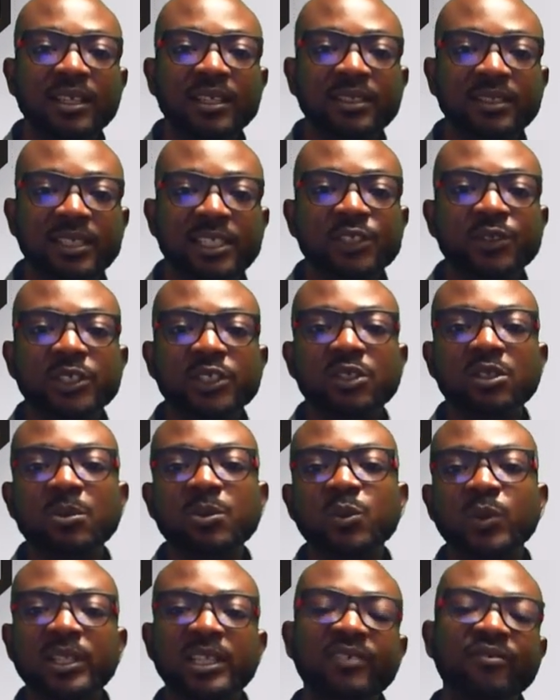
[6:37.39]
These risk groups
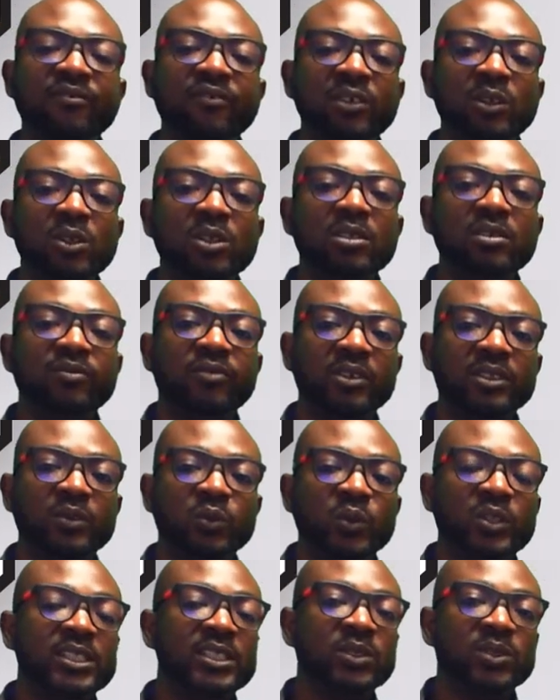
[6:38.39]
were then followed for
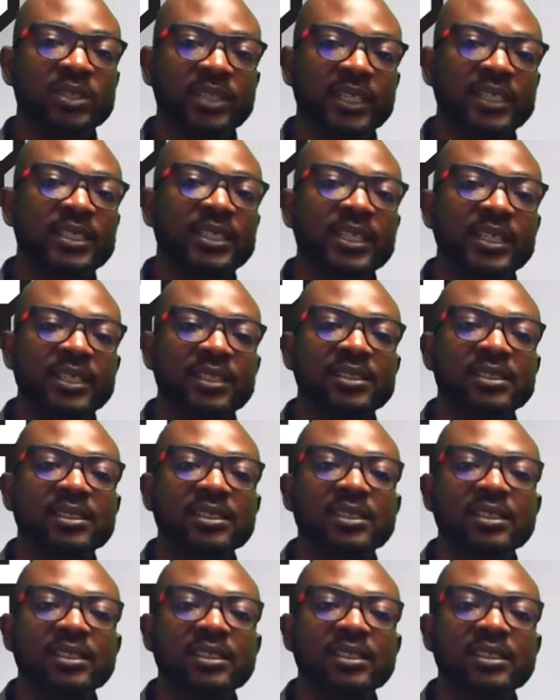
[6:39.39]
20 to 30 years.